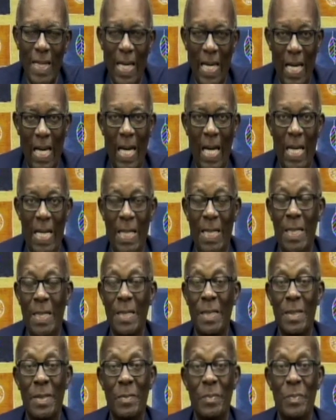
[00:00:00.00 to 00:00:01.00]

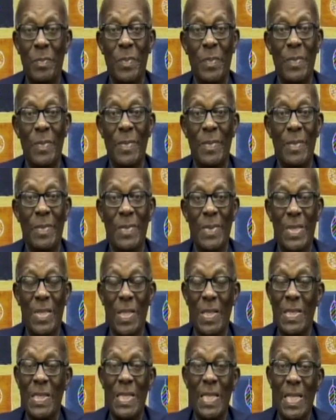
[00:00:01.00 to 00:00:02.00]
And
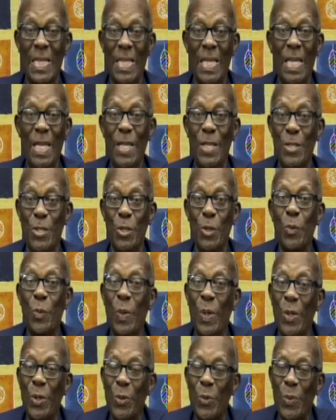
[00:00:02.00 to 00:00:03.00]
just in case you're
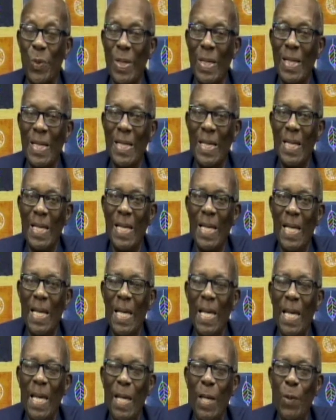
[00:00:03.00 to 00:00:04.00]
wondering,
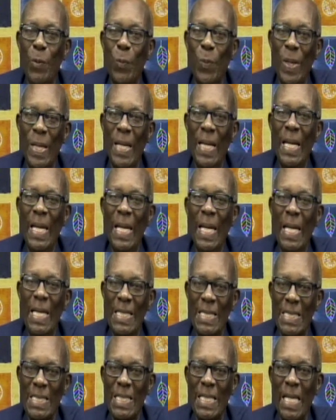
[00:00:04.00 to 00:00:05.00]
a will
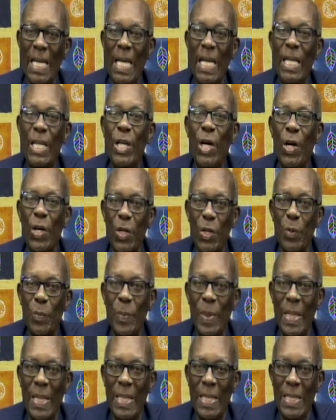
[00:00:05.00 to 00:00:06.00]
is a
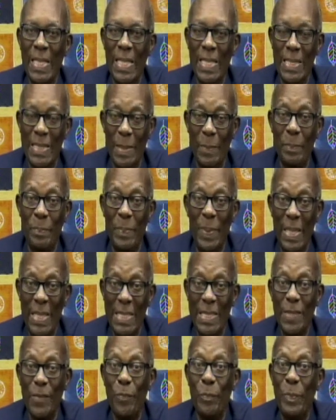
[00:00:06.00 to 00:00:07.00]
document, it's a
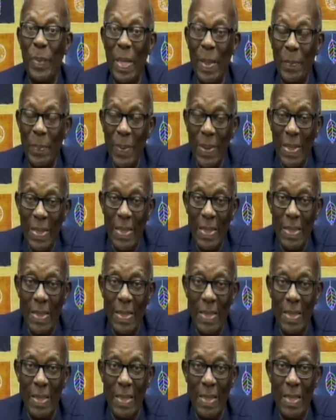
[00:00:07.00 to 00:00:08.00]
piece of paper
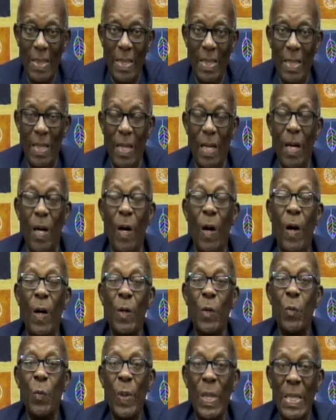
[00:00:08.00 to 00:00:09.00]

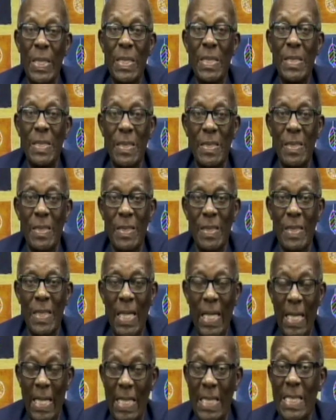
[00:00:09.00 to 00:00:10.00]
on which
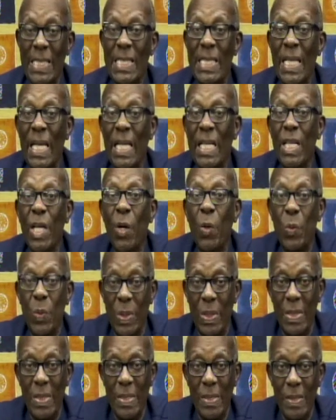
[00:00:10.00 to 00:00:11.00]
is set
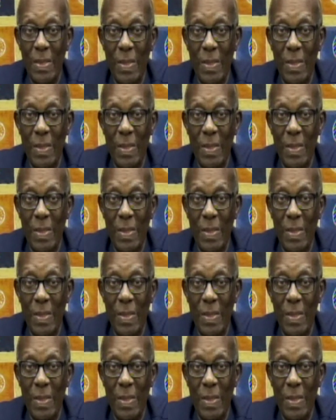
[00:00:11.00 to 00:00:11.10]
out